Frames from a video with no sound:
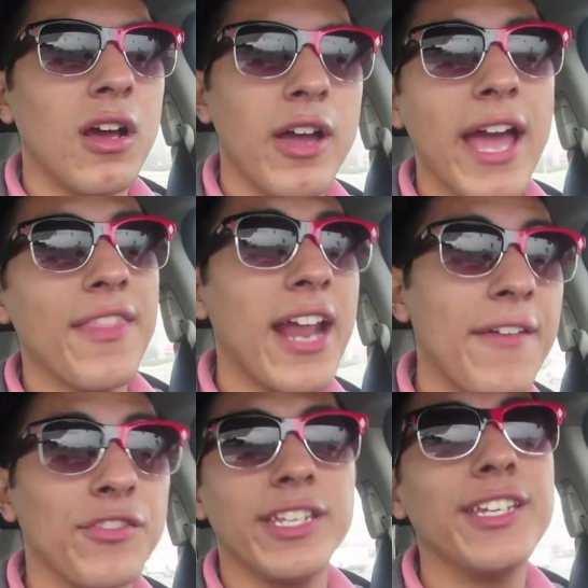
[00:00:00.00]
Oh yeah, then I
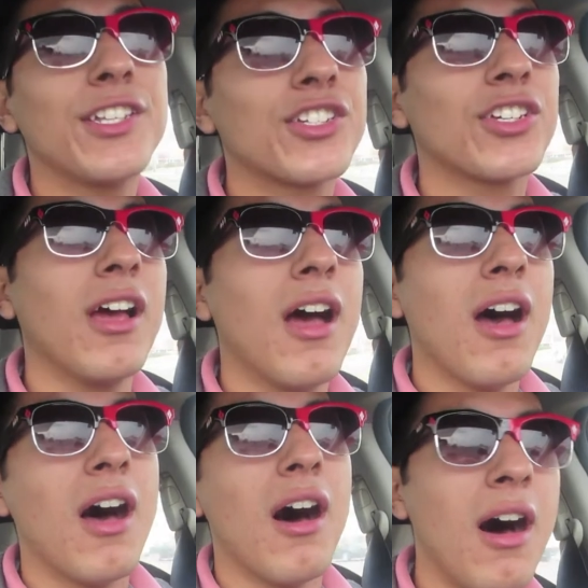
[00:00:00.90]
have to teach.
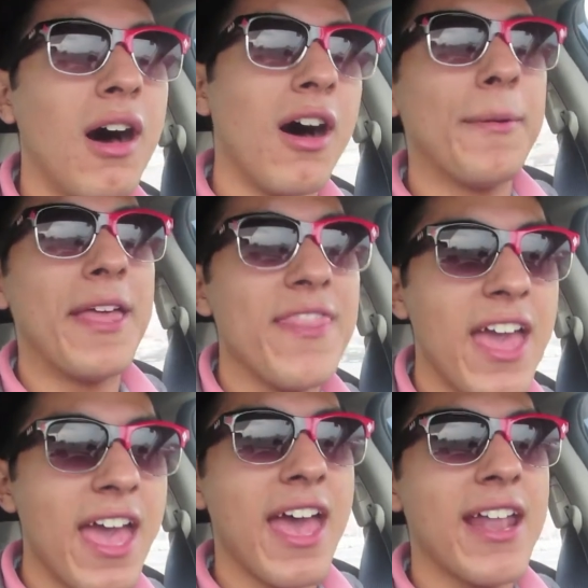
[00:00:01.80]
Um, and
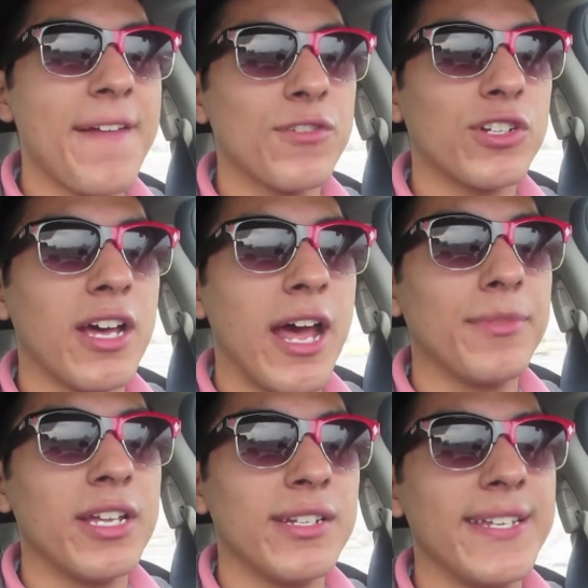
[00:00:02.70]
then after
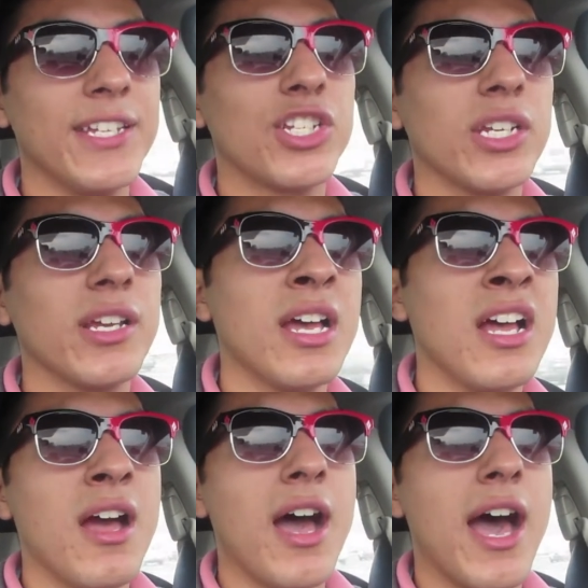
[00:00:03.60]
I'm done teaching,
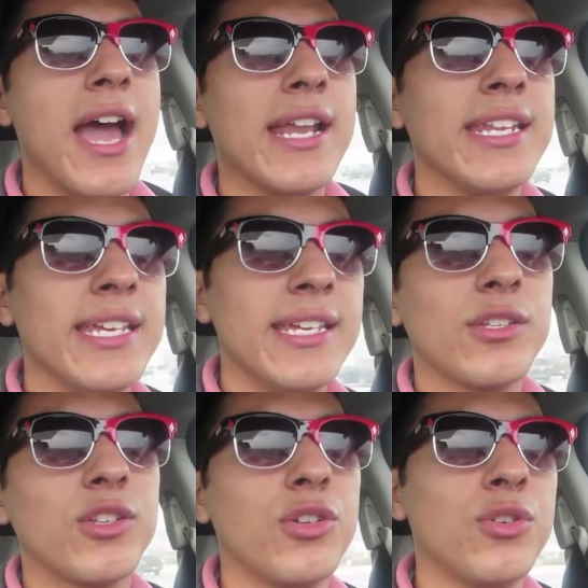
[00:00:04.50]
I
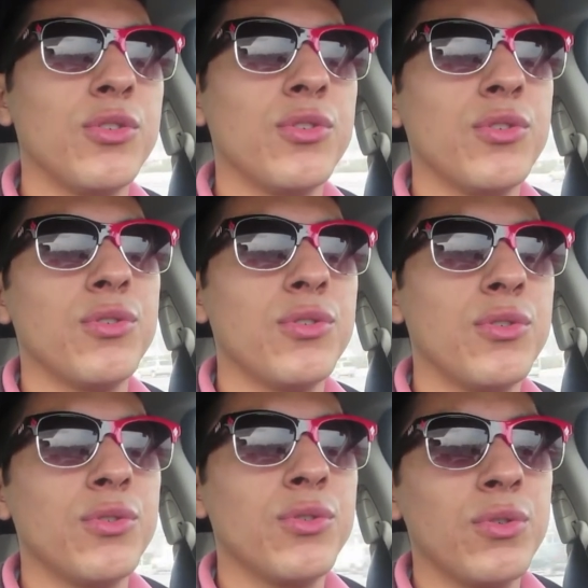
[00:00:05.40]
need
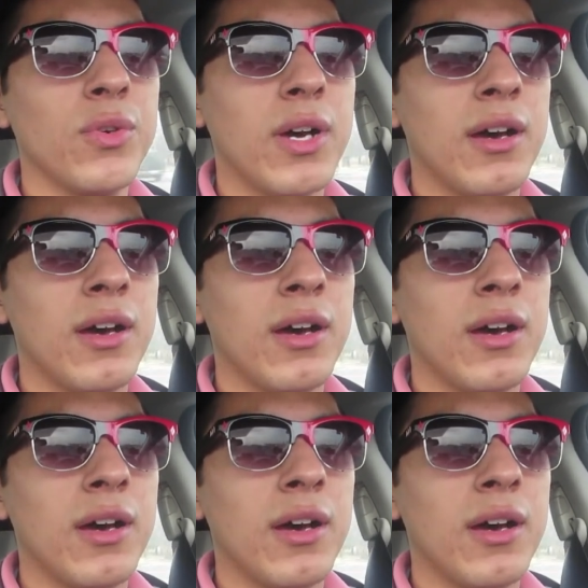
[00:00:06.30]
to,